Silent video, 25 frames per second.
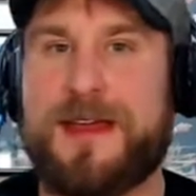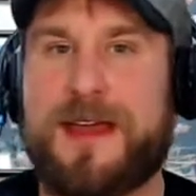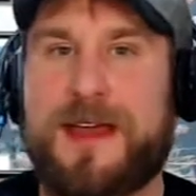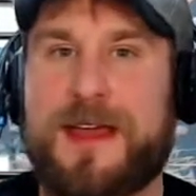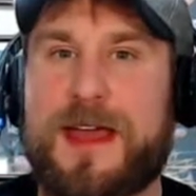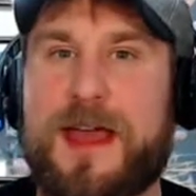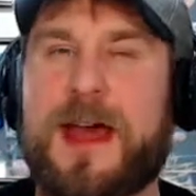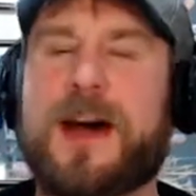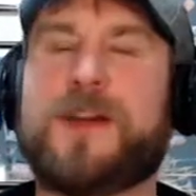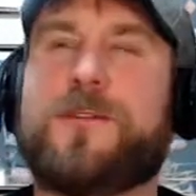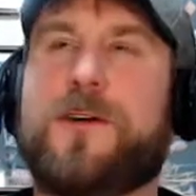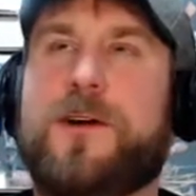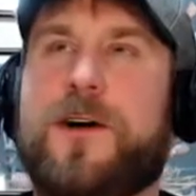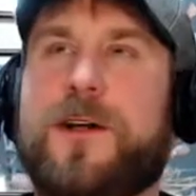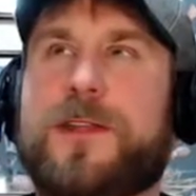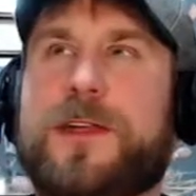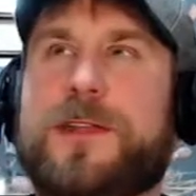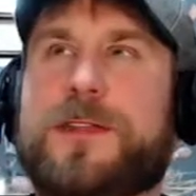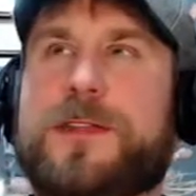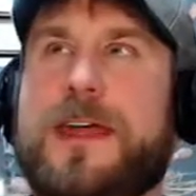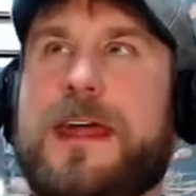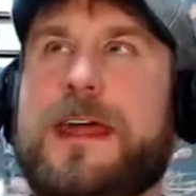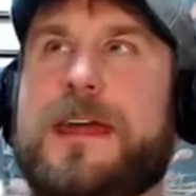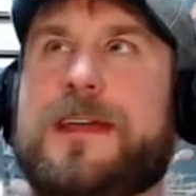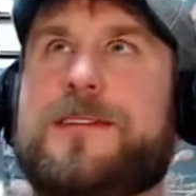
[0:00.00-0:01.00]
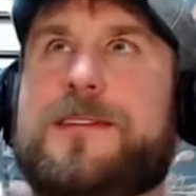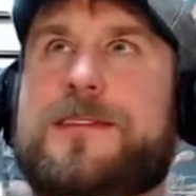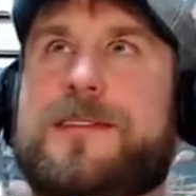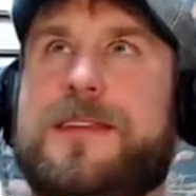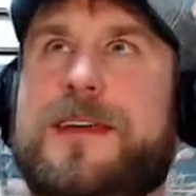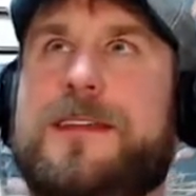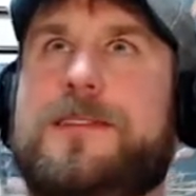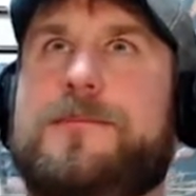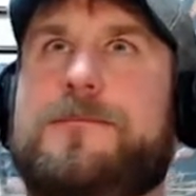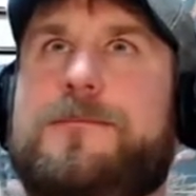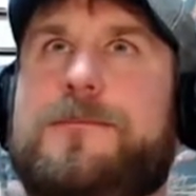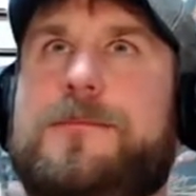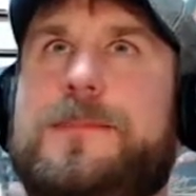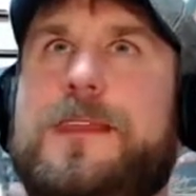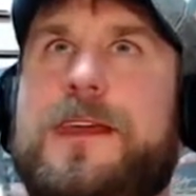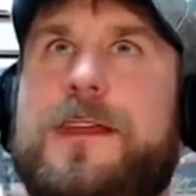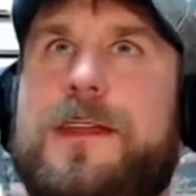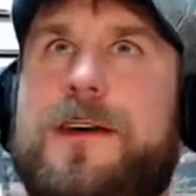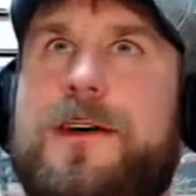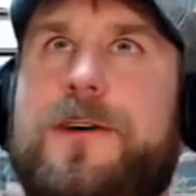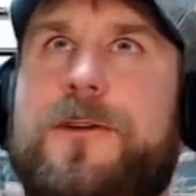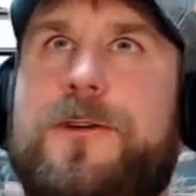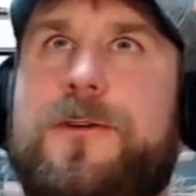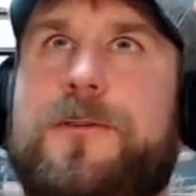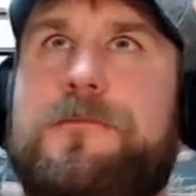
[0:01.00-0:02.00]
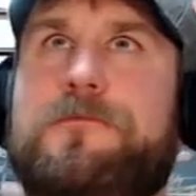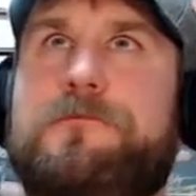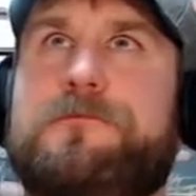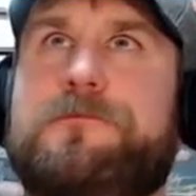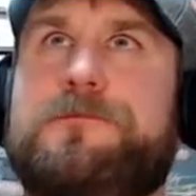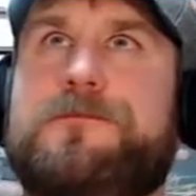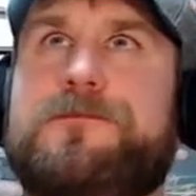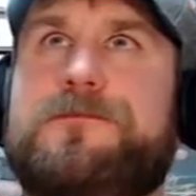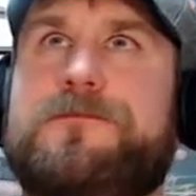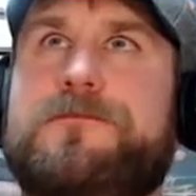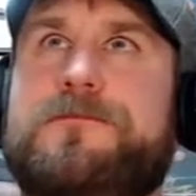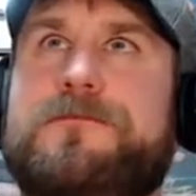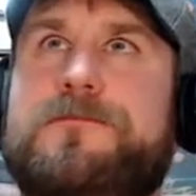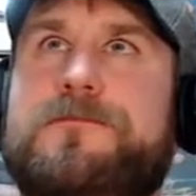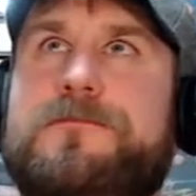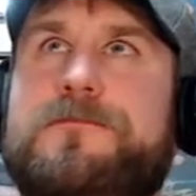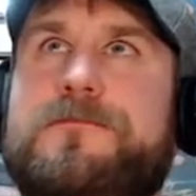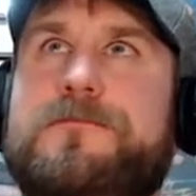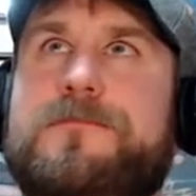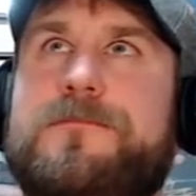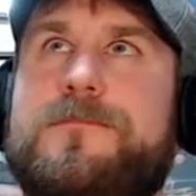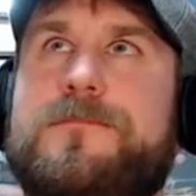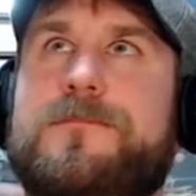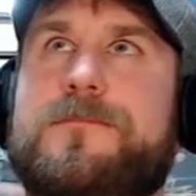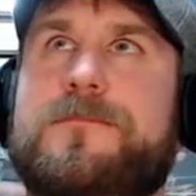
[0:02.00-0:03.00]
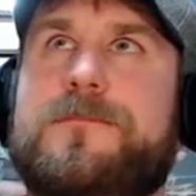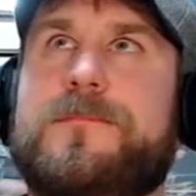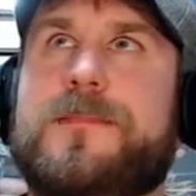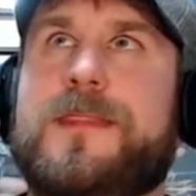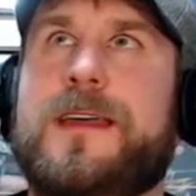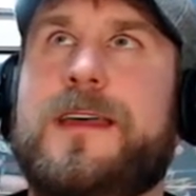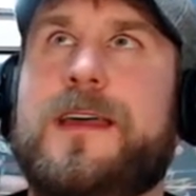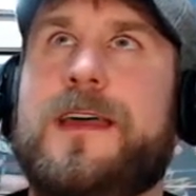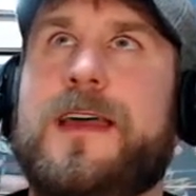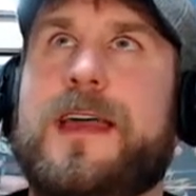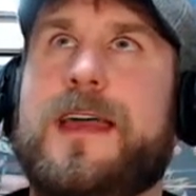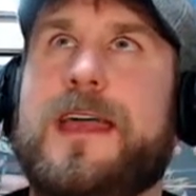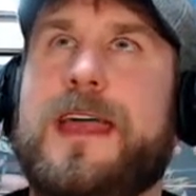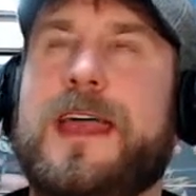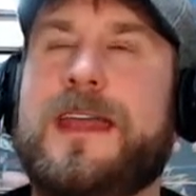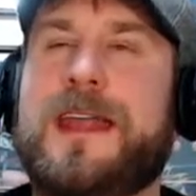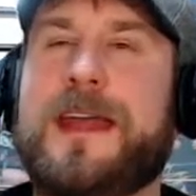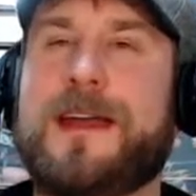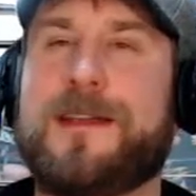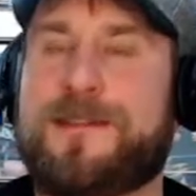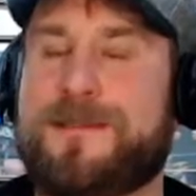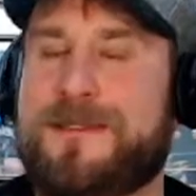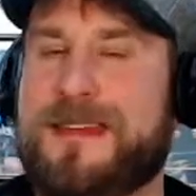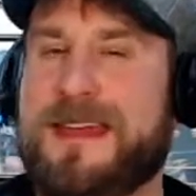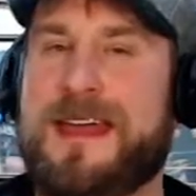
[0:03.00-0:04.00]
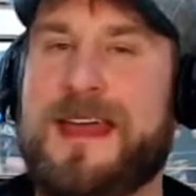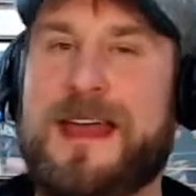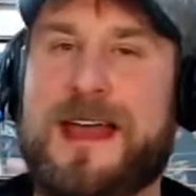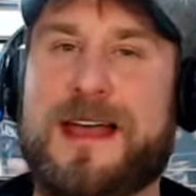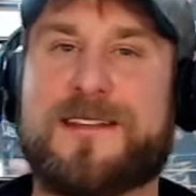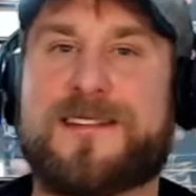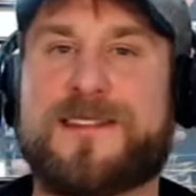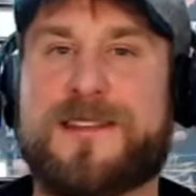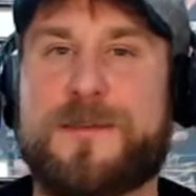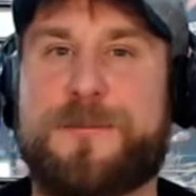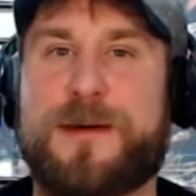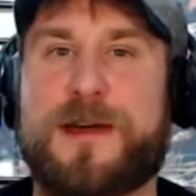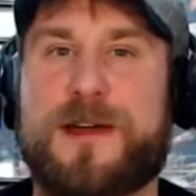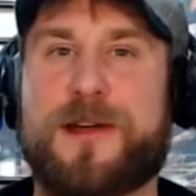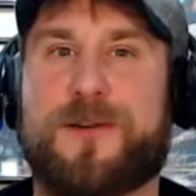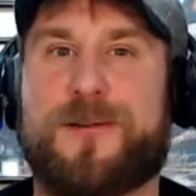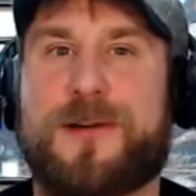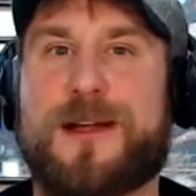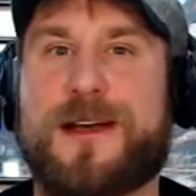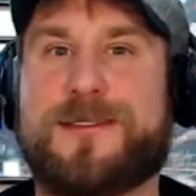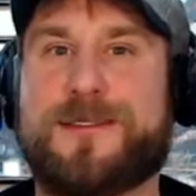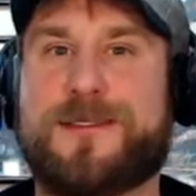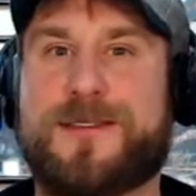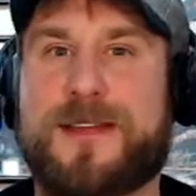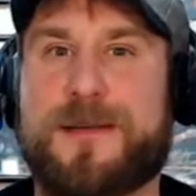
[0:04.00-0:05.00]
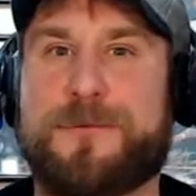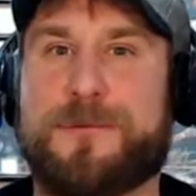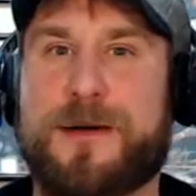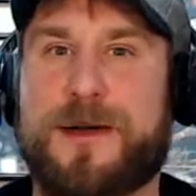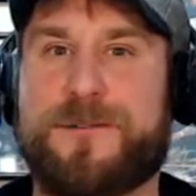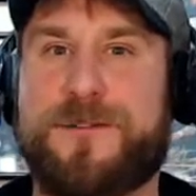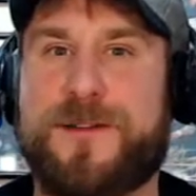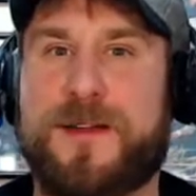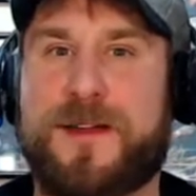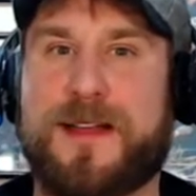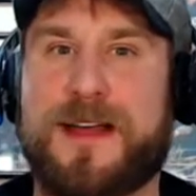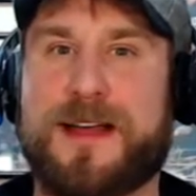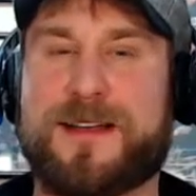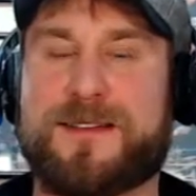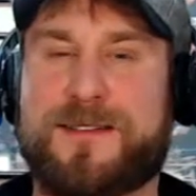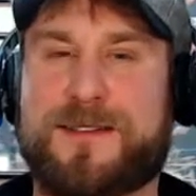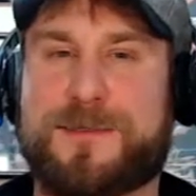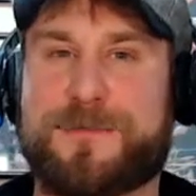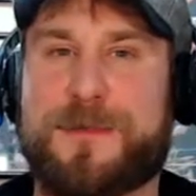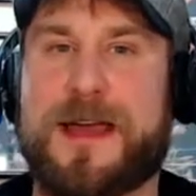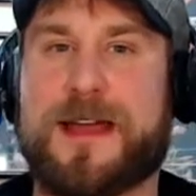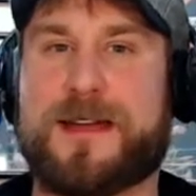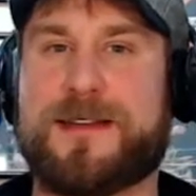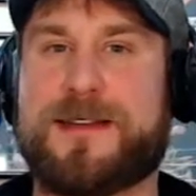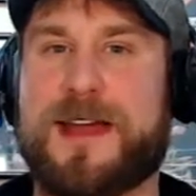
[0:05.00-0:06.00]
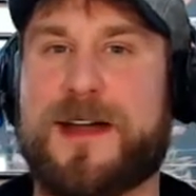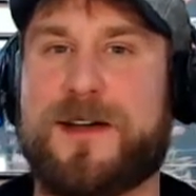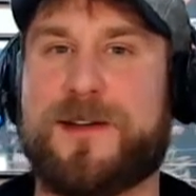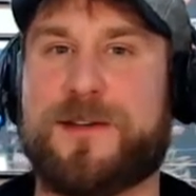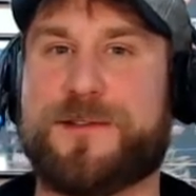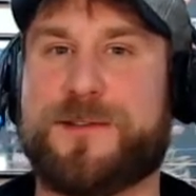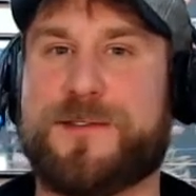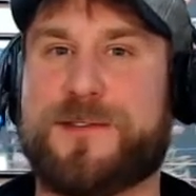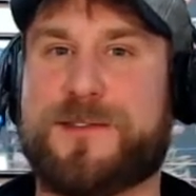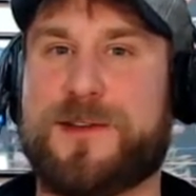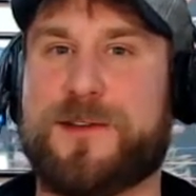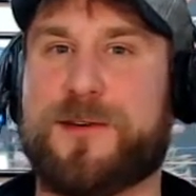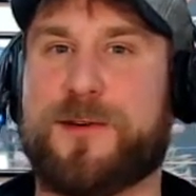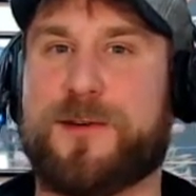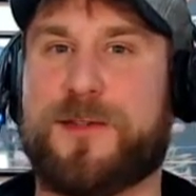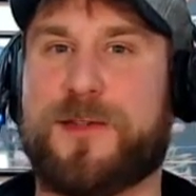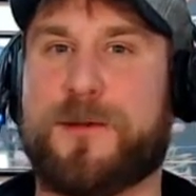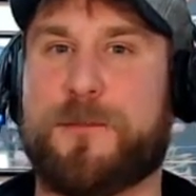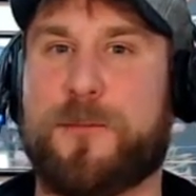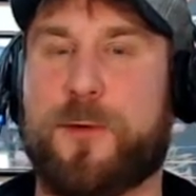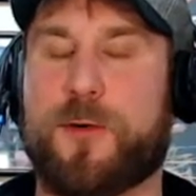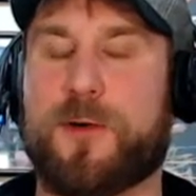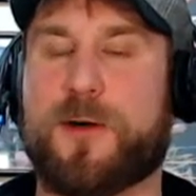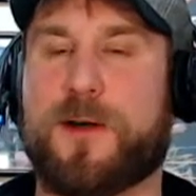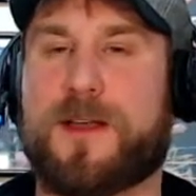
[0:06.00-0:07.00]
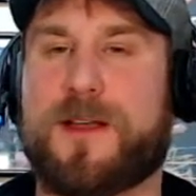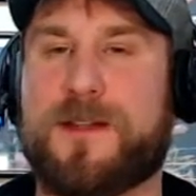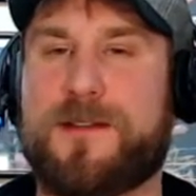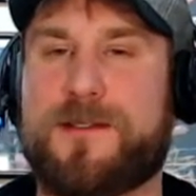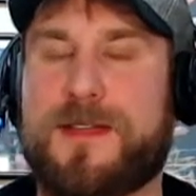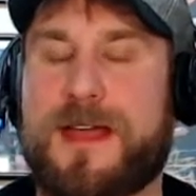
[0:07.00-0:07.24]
of all the things that, you know, NXT has the better wrestling, but I feel like SmackDown is still the more...